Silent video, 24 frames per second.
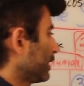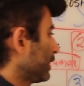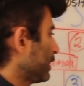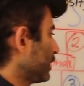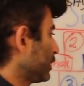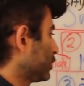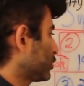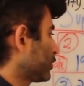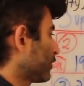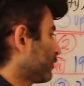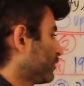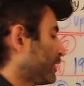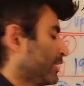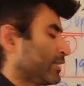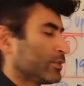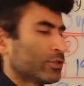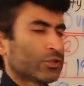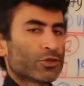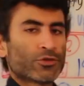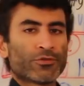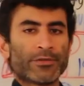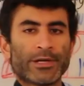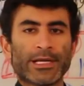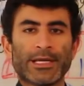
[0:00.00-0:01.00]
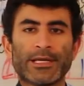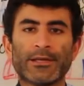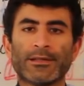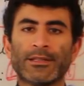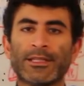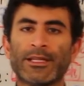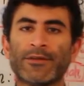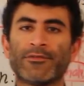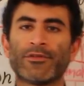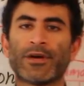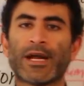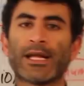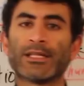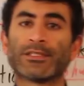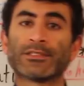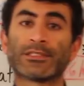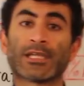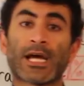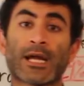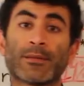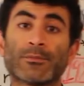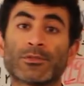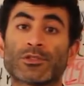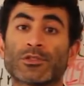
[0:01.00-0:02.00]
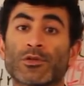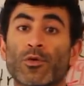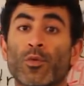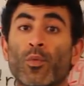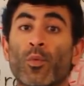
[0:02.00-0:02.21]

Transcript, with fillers: Each of these three liver enzymes